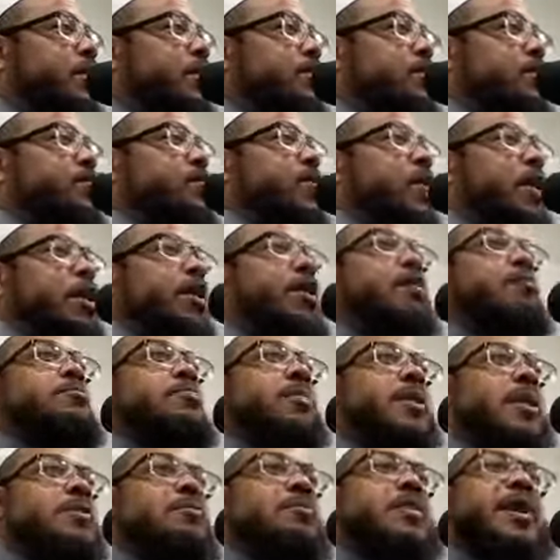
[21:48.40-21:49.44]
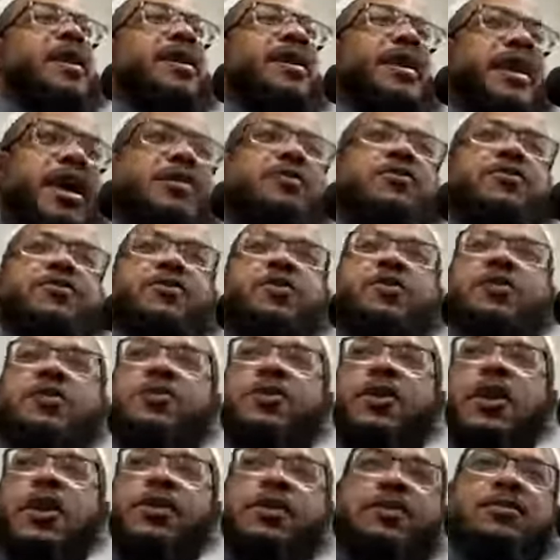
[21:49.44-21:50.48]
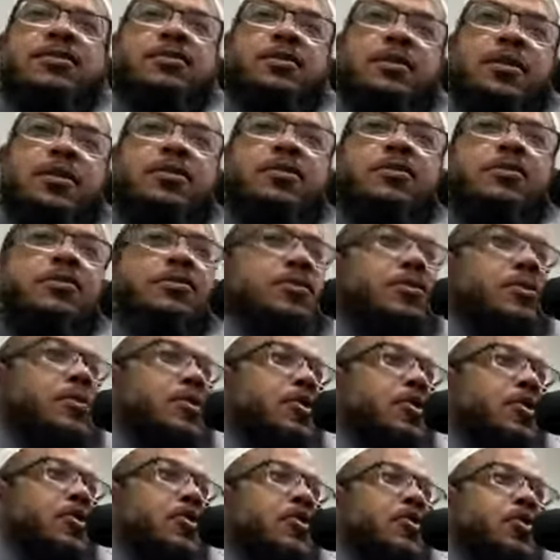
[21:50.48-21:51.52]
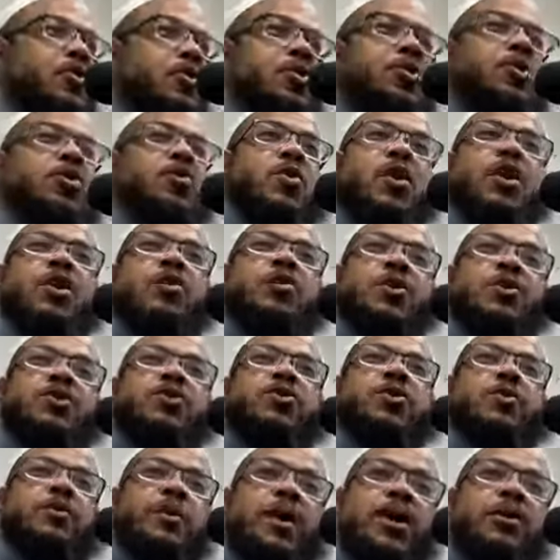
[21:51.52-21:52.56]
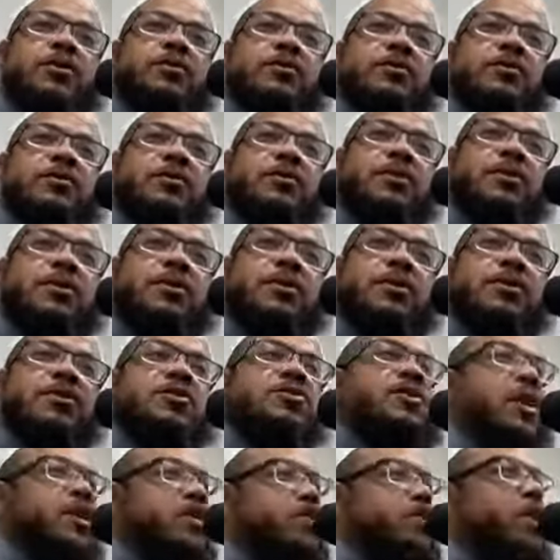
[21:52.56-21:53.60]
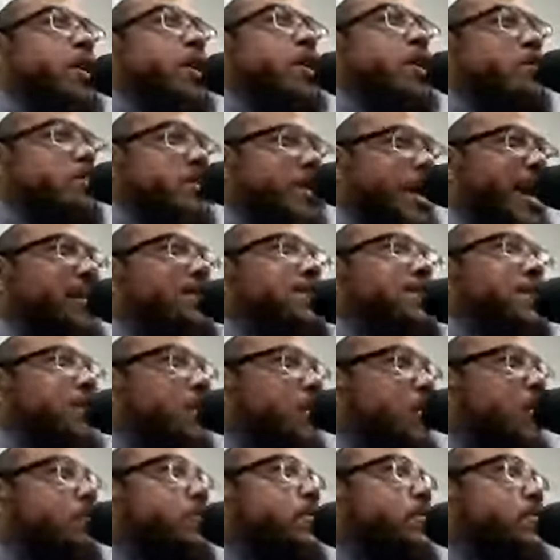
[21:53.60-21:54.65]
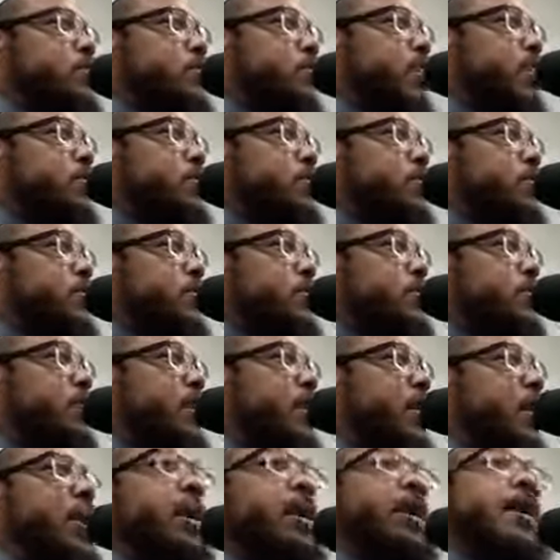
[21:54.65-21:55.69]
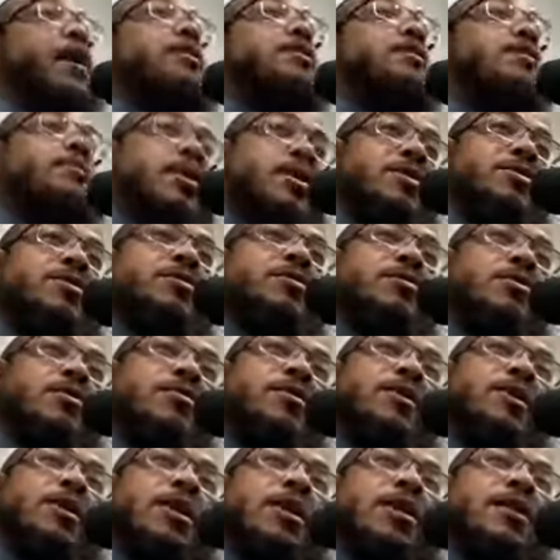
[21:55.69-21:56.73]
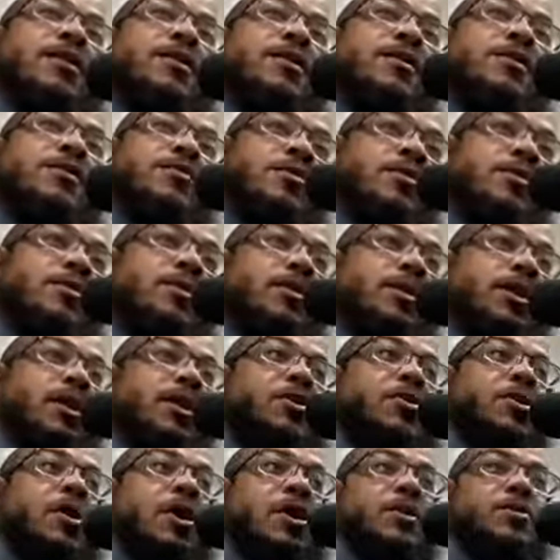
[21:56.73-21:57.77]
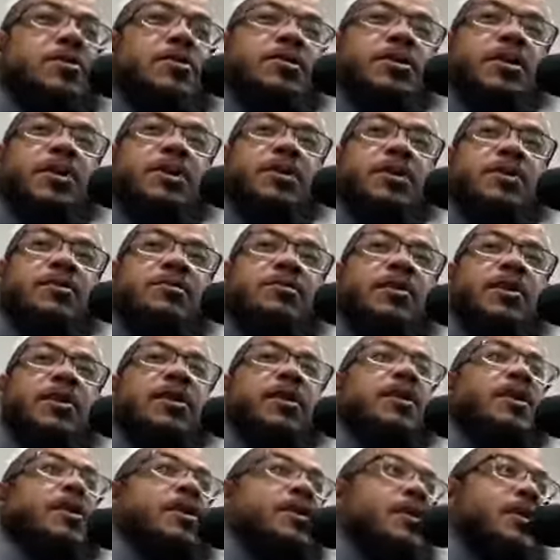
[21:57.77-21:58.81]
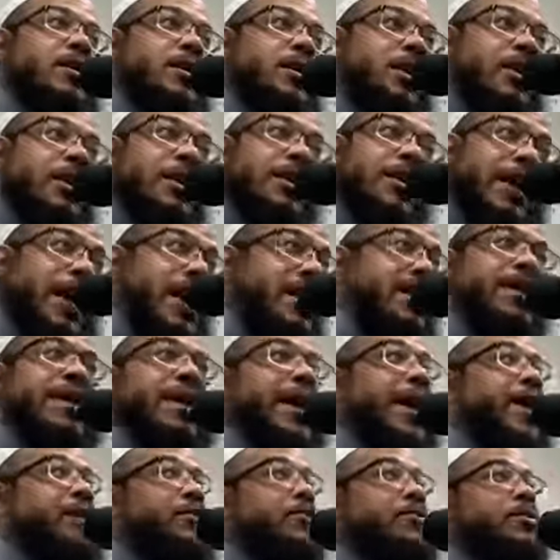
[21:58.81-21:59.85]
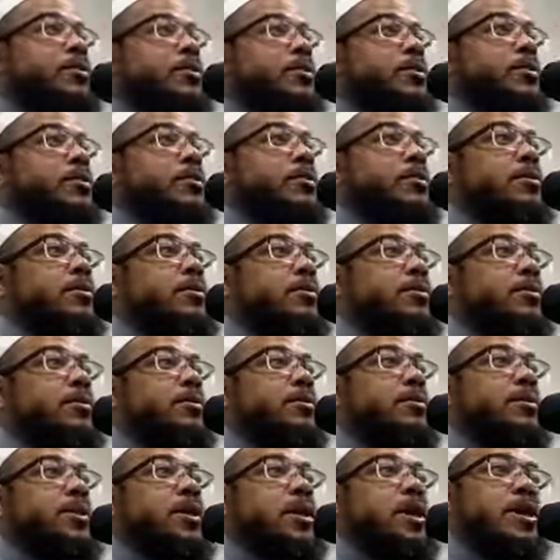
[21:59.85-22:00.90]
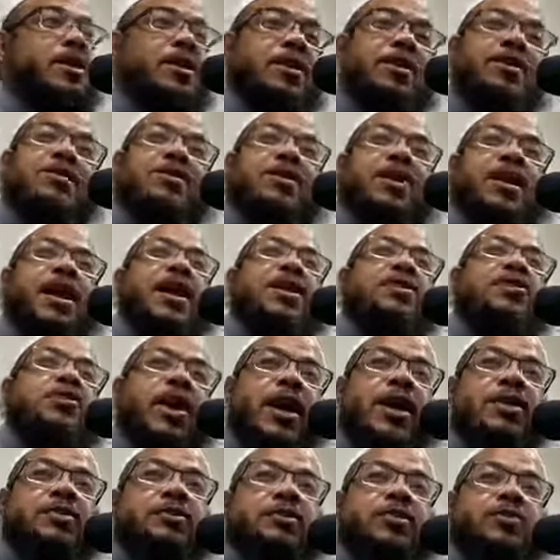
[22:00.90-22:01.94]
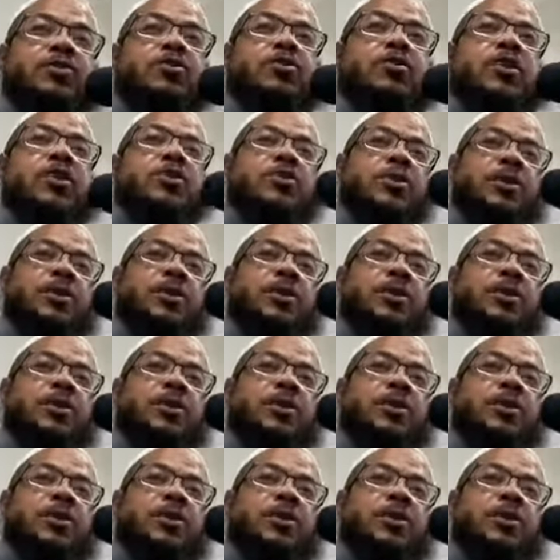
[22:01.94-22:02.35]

before I commit my life to you, I need to know who you are, what you're about. So that's why he was asking all these questions, and the Messenger of Allah, sallallahu alaihi wasallam, he gladly answered. He didn't say, hey, you're asking too many